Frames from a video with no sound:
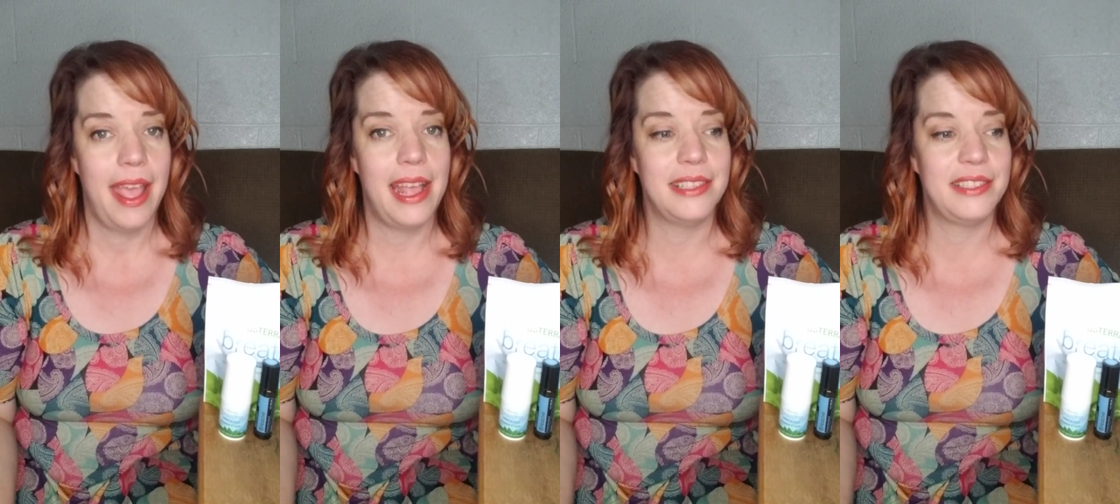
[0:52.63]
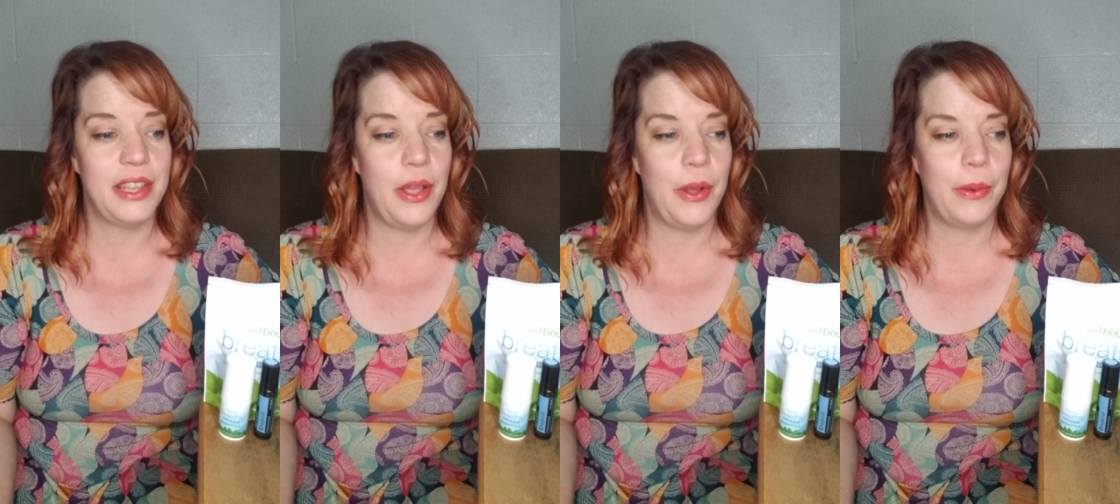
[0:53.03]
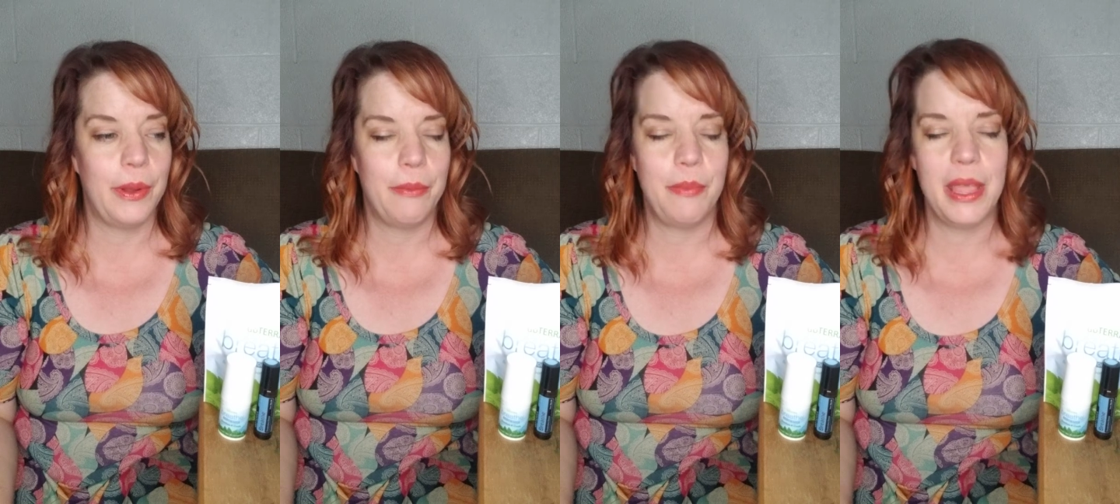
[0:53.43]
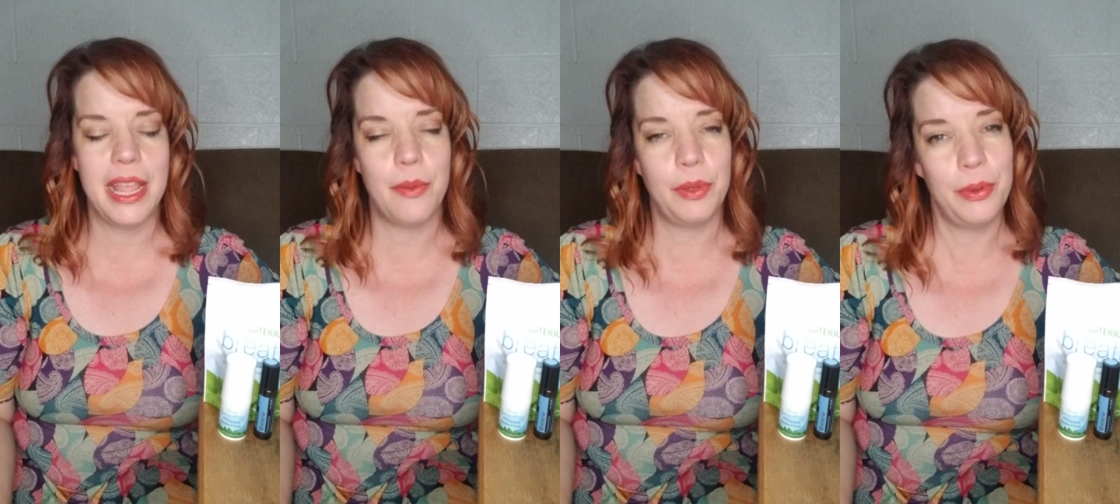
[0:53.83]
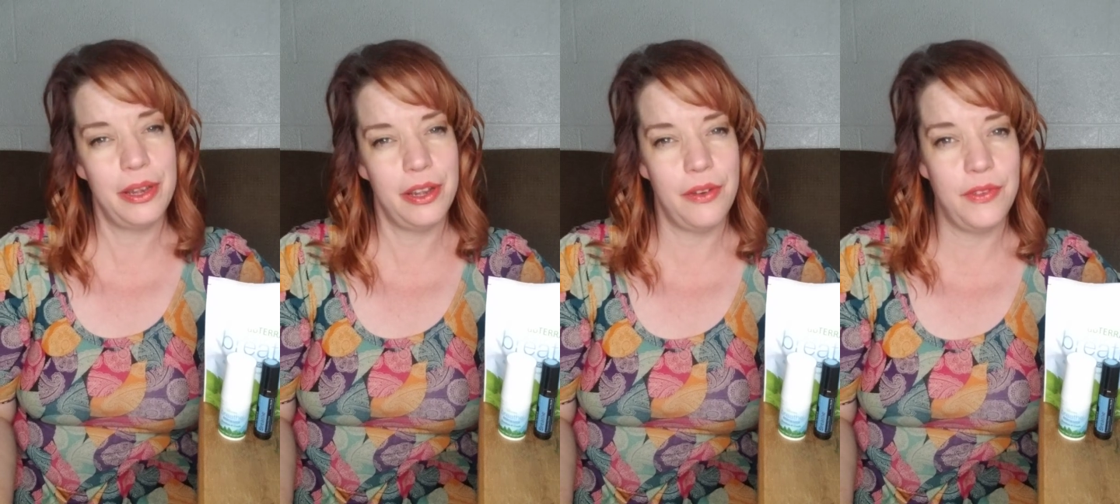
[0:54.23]
and so being able to put
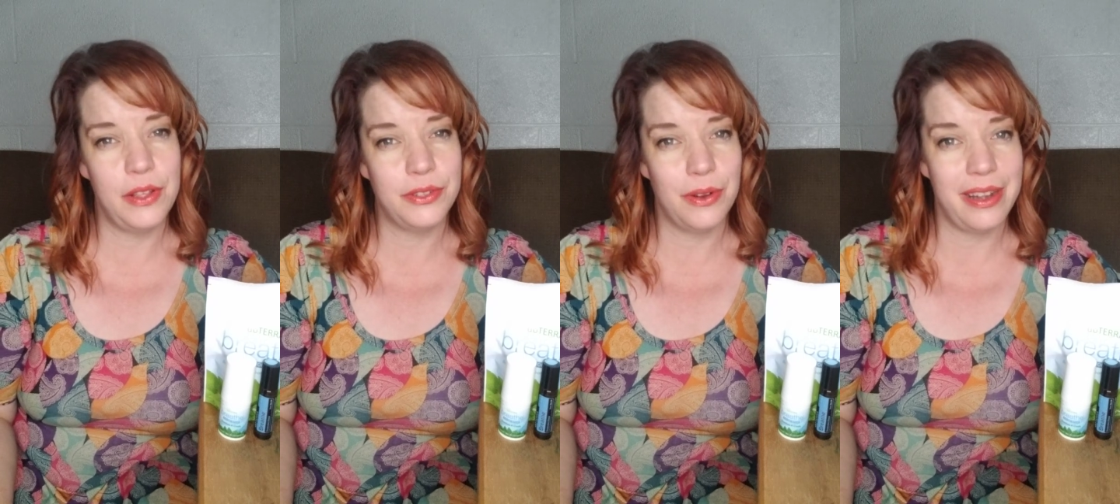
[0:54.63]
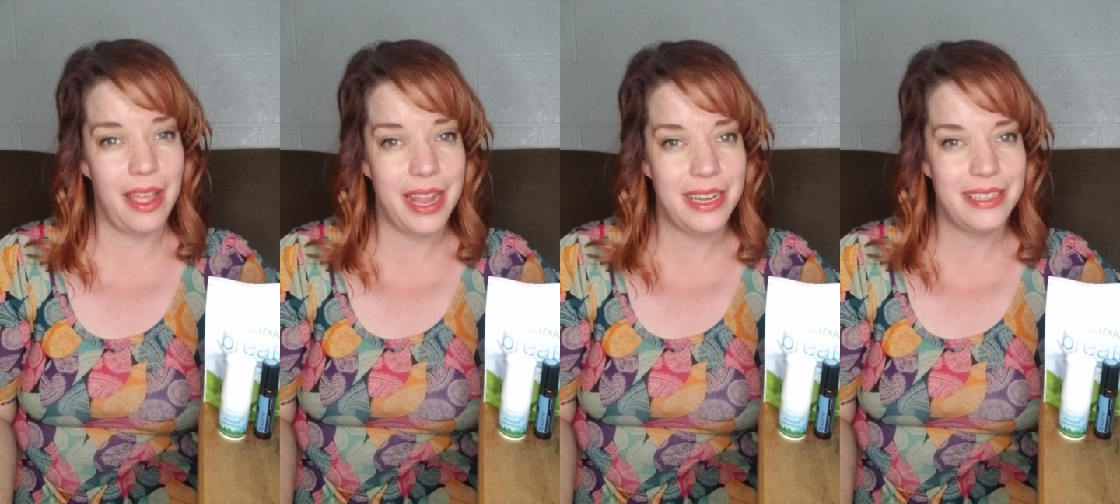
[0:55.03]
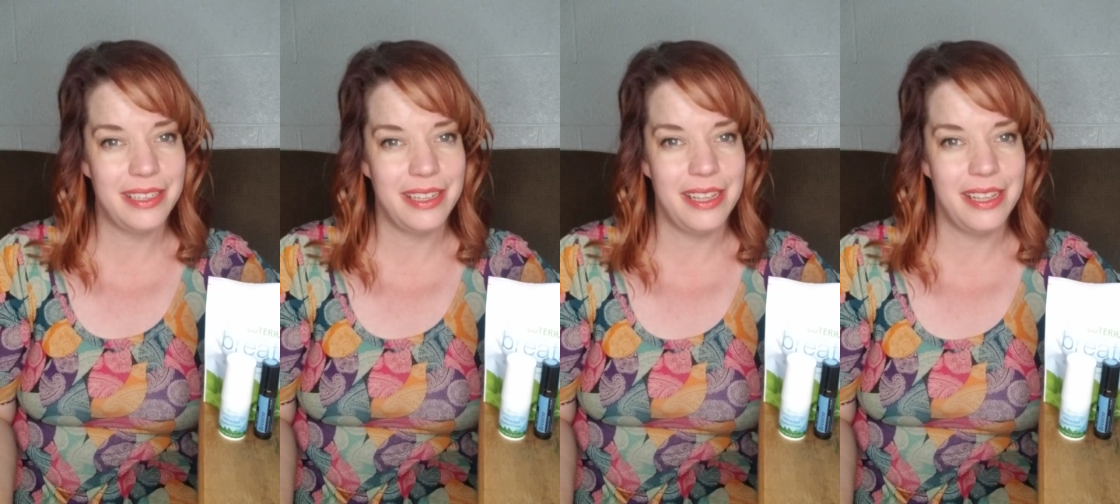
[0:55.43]
in a diffuser at night